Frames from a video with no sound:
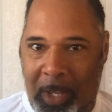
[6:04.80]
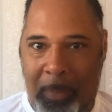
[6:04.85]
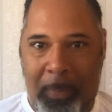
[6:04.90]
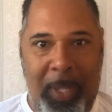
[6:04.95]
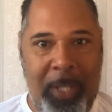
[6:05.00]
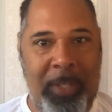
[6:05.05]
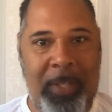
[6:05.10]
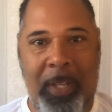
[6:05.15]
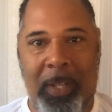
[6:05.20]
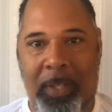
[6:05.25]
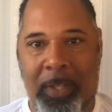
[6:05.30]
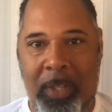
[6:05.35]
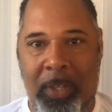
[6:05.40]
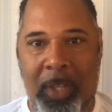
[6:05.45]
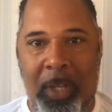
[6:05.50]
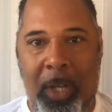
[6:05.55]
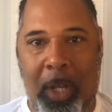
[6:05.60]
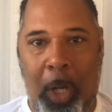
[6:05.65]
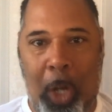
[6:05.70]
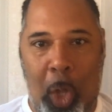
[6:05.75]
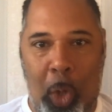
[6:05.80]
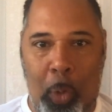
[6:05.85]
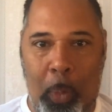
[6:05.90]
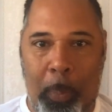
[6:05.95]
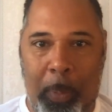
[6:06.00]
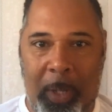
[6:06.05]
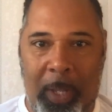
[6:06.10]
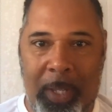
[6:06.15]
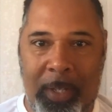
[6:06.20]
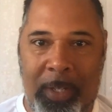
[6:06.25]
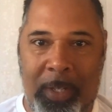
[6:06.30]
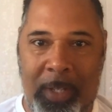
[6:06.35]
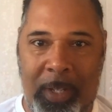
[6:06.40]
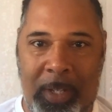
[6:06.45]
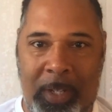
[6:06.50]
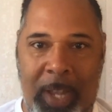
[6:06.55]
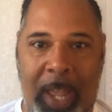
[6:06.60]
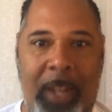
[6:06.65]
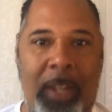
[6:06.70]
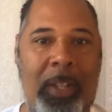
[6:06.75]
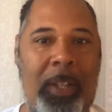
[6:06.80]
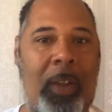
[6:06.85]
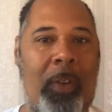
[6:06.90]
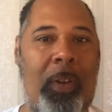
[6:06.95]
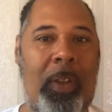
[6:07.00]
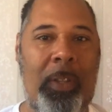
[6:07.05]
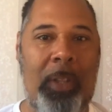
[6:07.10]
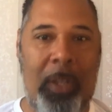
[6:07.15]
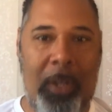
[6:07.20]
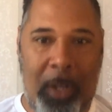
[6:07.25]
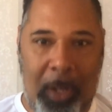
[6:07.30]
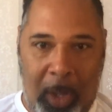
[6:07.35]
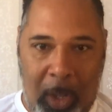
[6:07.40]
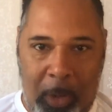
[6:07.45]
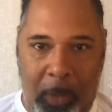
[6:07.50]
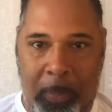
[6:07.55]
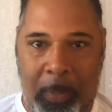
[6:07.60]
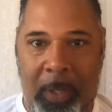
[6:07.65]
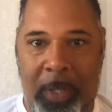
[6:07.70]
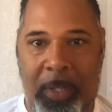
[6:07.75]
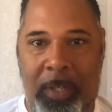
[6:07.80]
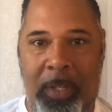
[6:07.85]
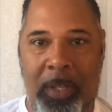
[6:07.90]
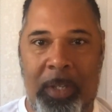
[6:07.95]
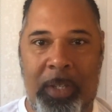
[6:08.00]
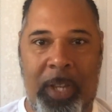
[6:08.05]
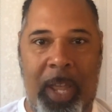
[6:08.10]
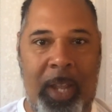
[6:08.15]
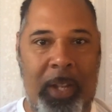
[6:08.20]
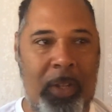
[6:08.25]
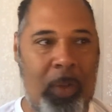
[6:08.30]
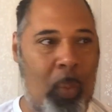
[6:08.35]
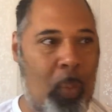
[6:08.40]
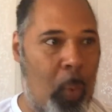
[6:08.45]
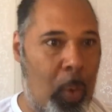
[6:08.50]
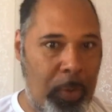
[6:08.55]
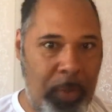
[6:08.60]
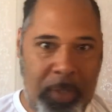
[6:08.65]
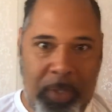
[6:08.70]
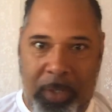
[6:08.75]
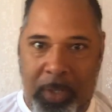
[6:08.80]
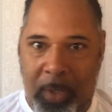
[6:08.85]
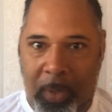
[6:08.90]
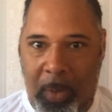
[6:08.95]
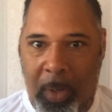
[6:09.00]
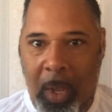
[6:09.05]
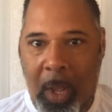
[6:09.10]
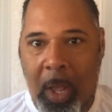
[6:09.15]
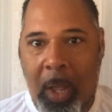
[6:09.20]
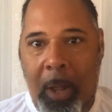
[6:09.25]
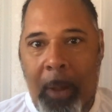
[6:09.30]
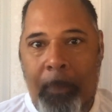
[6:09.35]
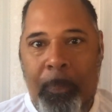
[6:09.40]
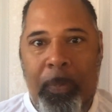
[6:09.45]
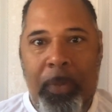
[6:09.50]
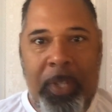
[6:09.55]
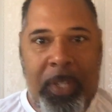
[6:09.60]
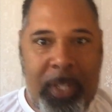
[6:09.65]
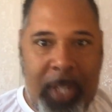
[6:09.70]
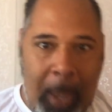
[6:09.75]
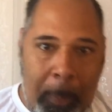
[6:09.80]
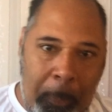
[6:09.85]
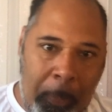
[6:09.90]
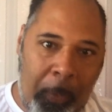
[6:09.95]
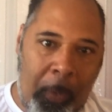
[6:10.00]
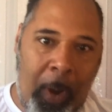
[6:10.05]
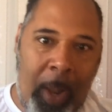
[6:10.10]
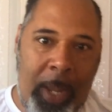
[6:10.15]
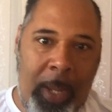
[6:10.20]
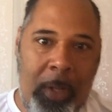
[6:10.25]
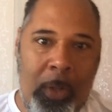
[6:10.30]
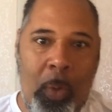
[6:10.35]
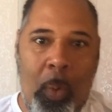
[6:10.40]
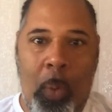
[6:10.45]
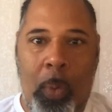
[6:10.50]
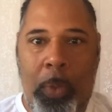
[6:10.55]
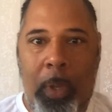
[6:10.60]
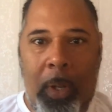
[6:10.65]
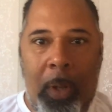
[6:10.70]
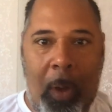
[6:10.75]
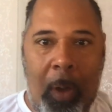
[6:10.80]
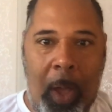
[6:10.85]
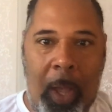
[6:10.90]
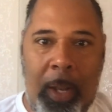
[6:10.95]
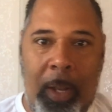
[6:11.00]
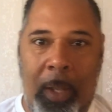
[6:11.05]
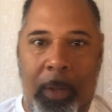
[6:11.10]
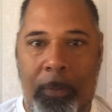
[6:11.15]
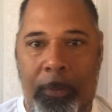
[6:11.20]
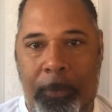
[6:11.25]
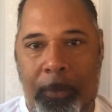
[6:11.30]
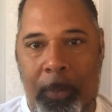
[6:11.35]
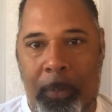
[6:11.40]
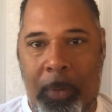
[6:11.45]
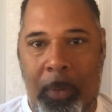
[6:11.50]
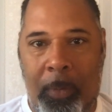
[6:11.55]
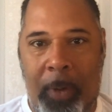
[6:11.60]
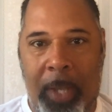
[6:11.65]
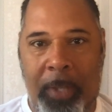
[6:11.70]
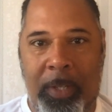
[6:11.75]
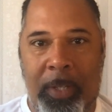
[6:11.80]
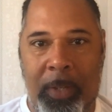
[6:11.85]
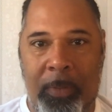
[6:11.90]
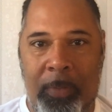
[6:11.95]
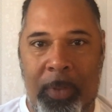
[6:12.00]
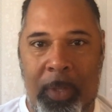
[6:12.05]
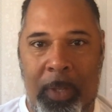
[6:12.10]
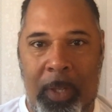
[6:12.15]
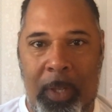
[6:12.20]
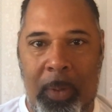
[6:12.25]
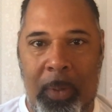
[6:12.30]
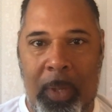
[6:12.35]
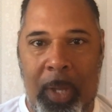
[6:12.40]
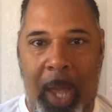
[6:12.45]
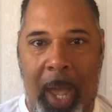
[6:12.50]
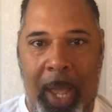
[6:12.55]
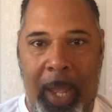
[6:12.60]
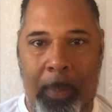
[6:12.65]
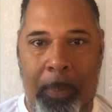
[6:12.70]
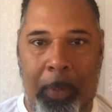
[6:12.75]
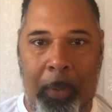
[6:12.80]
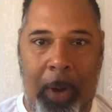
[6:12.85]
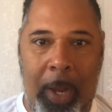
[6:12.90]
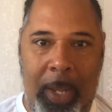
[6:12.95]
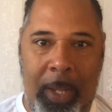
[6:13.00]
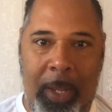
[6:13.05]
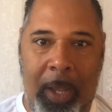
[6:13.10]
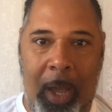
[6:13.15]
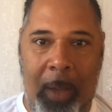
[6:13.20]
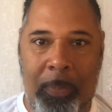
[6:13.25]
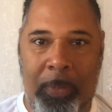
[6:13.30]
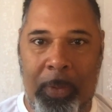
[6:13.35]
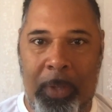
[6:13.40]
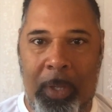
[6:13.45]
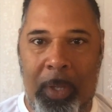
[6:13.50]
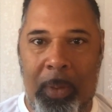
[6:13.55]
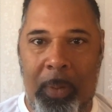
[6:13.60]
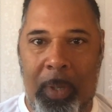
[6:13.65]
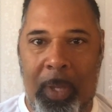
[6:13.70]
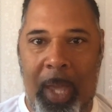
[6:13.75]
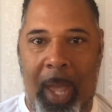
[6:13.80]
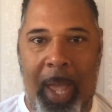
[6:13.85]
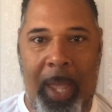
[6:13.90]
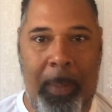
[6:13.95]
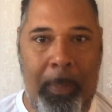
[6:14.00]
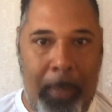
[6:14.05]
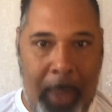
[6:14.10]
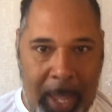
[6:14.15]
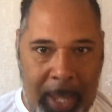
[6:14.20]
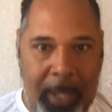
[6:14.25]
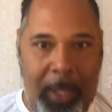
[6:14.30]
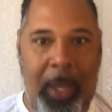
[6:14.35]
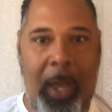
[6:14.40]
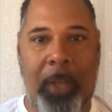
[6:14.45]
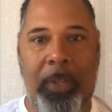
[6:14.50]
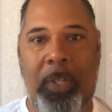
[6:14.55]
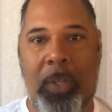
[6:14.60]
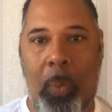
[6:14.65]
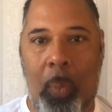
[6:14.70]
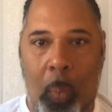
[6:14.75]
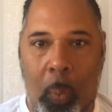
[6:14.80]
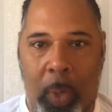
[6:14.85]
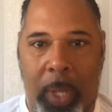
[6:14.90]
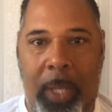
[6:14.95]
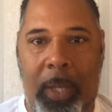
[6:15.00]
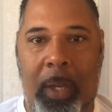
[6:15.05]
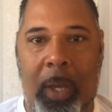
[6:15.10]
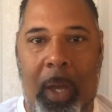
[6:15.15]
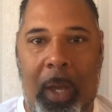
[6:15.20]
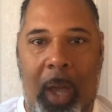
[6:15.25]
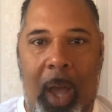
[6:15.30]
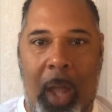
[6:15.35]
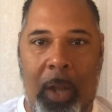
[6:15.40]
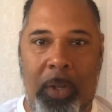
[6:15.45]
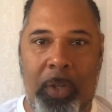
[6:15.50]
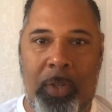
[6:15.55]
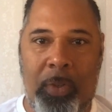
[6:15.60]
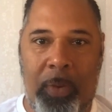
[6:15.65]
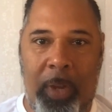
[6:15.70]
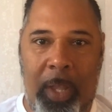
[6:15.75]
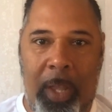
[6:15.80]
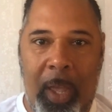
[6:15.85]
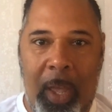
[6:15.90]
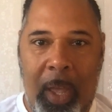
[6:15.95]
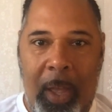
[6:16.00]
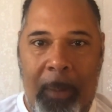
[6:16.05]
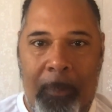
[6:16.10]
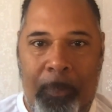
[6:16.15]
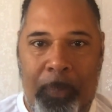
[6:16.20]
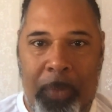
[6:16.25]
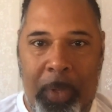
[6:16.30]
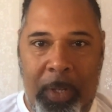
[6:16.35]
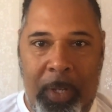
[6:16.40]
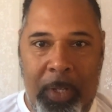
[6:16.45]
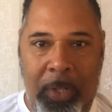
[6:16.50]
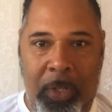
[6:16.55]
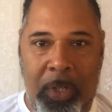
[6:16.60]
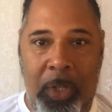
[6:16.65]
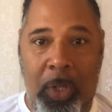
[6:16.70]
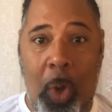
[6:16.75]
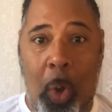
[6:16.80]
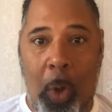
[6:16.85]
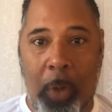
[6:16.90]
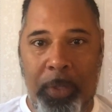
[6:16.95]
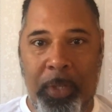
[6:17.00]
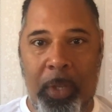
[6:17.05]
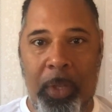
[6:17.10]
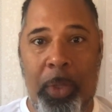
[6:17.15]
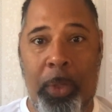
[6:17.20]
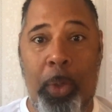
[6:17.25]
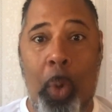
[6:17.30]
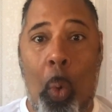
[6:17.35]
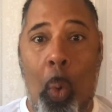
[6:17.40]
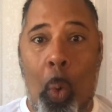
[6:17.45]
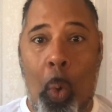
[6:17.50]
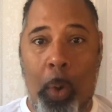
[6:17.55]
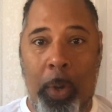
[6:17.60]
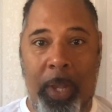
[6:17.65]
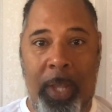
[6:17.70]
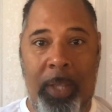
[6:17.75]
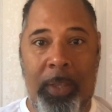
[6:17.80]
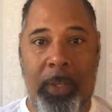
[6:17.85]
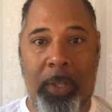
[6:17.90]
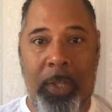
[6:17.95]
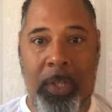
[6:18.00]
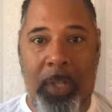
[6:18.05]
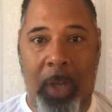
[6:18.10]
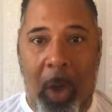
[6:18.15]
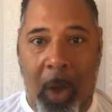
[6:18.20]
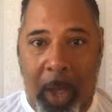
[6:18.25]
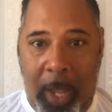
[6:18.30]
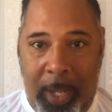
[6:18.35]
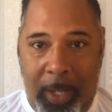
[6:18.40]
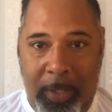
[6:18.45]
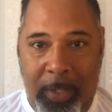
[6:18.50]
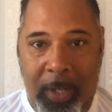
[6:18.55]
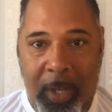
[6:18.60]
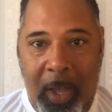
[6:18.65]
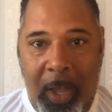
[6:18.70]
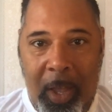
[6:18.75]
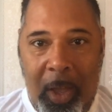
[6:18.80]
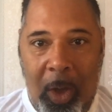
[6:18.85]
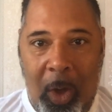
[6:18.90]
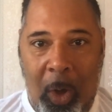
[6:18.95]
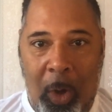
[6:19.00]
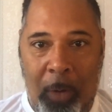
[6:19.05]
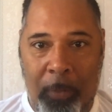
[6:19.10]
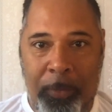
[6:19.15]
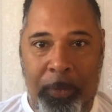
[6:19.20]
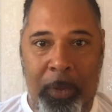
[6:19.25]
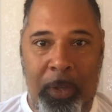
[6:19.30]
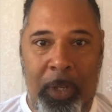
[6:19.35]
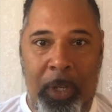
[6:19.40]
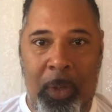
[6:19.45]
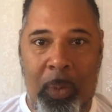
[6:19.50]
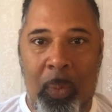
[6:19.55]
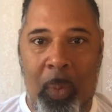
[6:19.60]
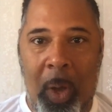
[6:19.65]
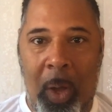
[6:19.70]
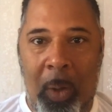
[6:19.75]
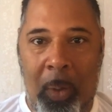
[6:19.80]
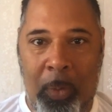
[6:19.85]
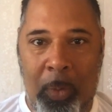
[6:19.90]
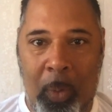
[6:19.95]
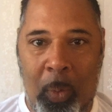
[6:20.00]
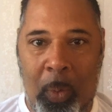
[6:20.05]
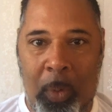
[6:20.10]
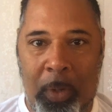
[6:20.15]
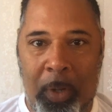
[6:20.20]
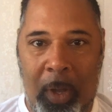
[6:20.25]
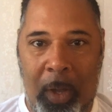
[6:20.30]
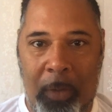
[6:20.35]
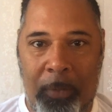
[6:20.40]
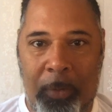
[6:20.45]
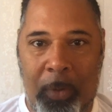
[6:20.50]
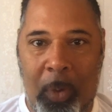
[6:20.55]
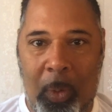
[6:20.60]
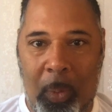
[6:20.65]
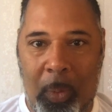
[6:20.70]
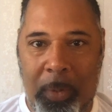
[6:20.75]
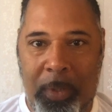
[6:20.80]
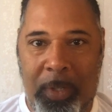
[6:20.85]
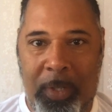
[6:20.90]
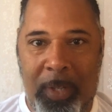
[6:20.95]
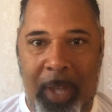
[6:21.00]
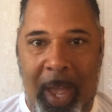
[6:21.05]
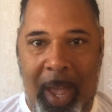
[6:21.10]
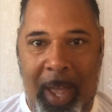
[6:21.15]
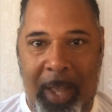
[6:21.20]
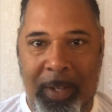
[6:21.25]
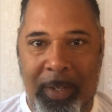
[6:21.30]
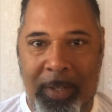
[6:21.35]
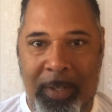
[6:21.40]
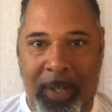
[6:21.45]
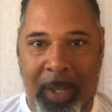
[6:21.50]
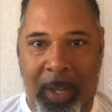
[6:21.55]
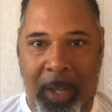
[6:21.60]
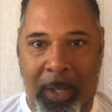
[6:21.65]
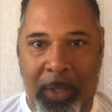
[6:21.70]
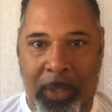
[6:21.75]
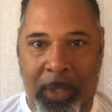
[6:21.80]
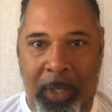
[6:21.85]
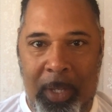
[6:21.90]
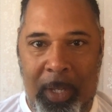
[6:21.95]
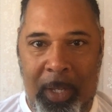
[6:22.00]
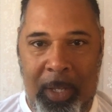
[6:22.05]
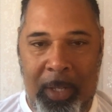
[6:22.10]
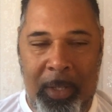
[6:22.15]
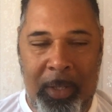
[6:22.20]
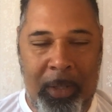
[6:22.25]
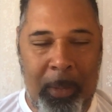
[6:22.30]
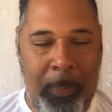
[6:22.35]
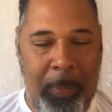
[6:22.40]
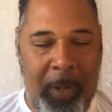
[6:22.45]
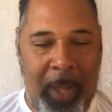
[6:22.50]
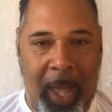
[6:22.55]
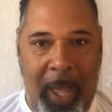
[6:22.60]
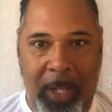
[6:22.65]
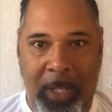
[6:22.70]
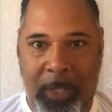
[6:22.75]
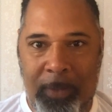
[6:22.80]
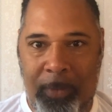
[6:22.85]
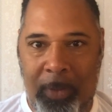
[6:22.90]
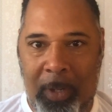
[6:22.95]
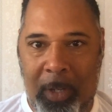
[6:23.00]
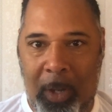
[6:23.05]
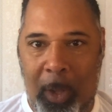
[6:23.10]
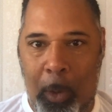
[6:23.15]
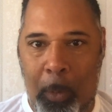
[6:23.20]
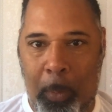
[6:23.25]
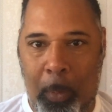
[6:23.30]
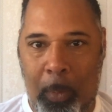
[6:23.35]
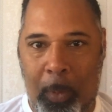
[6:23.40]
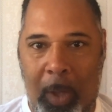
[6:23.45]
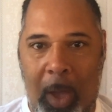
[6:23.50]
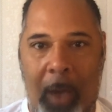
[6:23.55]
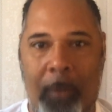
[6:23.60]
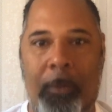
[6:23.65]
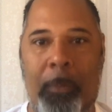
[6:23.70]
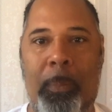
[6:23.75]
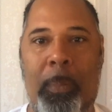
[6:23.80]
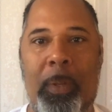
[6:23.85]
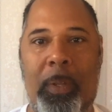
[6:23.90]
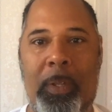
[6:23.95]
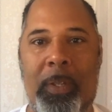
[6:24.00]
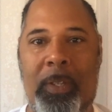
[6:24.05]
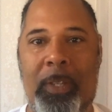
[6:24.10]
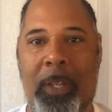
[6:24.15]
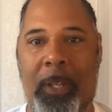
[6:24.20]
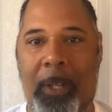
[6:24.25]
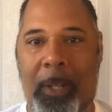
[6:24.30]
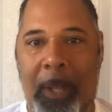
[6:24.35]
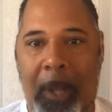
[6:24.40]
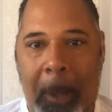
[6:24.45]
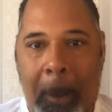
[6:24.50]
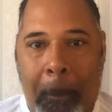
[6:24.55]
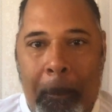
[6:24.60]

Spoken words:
committed to the globalist agenda, and the globalist agenda wants to separate Northern Ireland from the rest of the UK, break up the UK, make us a weaker country that is not a thorn in the side of the New World Order, of course, and the plans for global government and